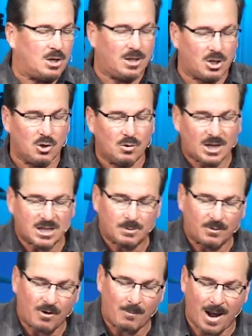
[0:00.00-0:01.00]
the, in the New
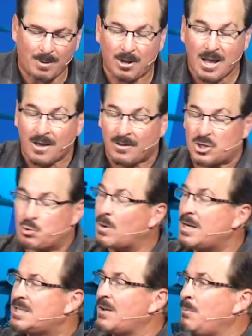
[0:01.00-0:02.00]
Testament of our Bible, there's
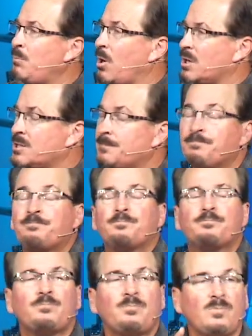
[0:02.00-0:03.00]
27 books.
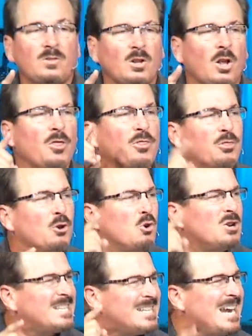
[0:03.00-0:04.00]

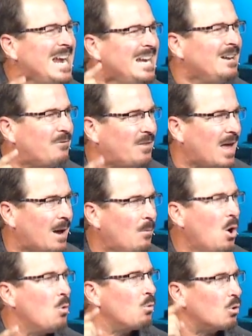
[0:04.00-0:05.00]
13 of them
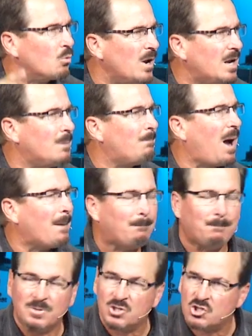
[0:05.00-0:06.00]
were written by
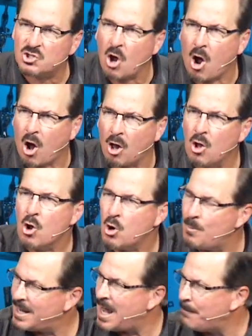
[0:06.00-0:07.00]
Saul, who
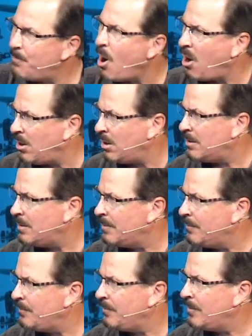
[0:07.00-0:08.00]
became Paul.
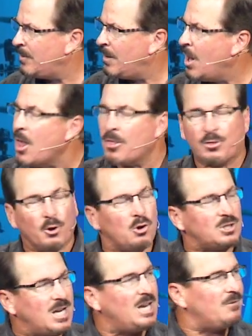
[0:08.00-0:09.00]

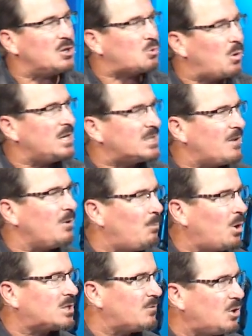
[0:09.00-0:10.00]
13 of the 27
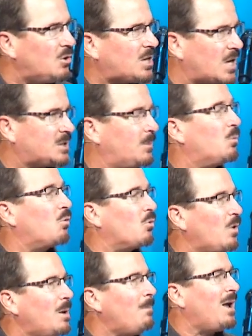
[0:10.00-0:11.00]
books of the New Testament were
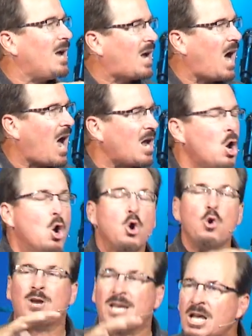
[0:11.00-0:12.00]
written by a guy
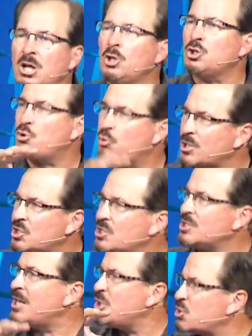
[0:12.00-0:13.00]
who killed
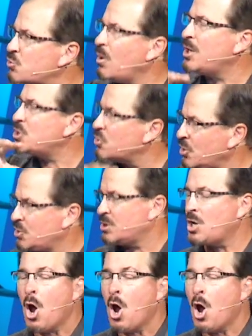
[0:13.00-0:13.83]
Christians and destroyed churches.